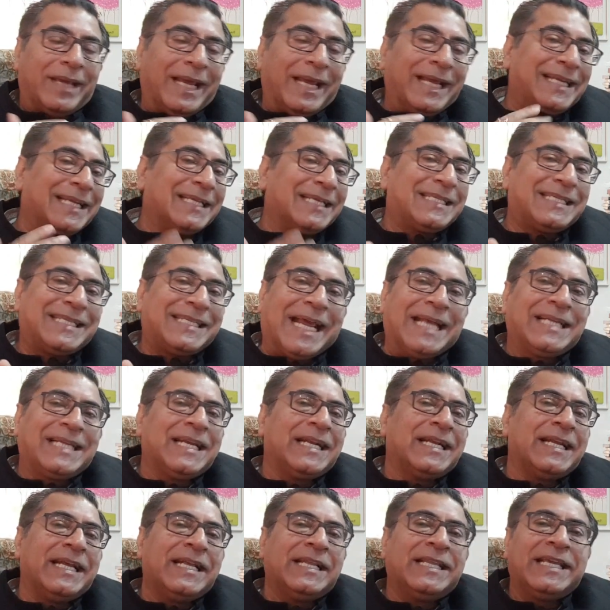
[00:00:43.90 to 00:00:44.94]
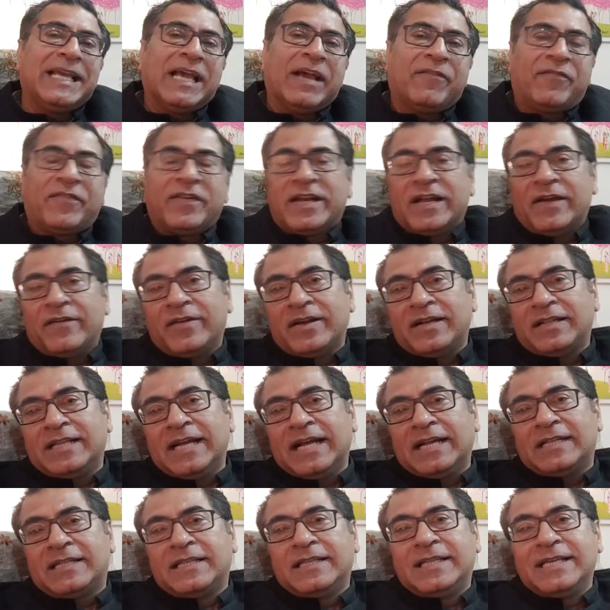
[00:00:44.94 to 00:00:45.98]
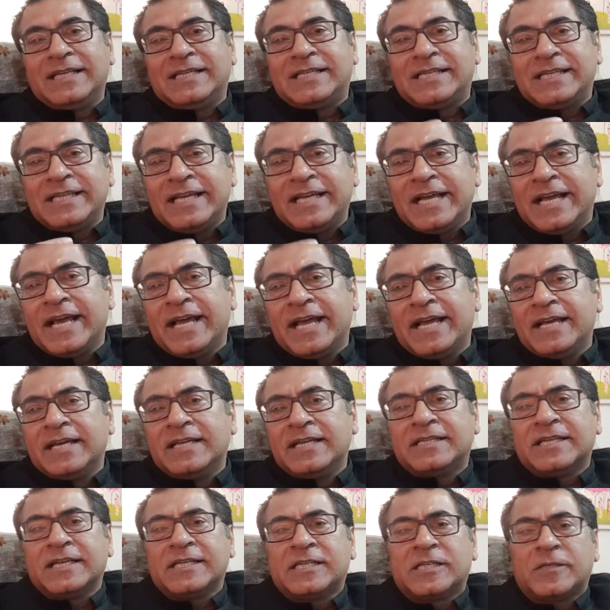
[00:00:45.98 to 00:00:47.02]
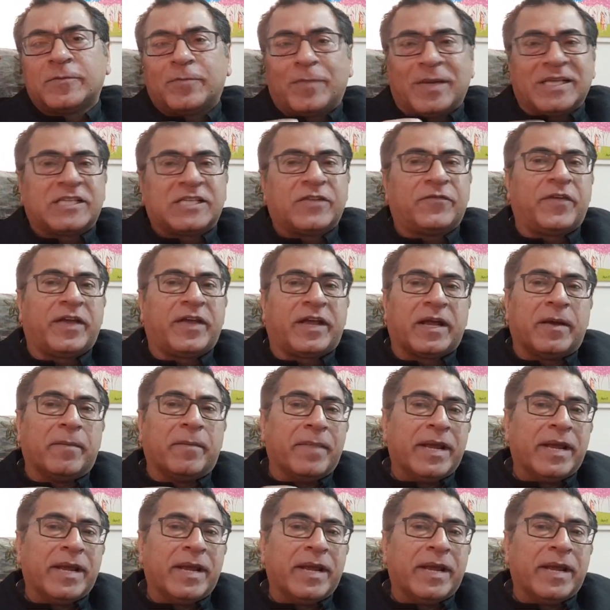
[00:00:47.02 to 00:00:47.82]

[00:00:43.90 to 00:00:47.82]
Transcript: It is stated in the affidavit that the CAA is a specific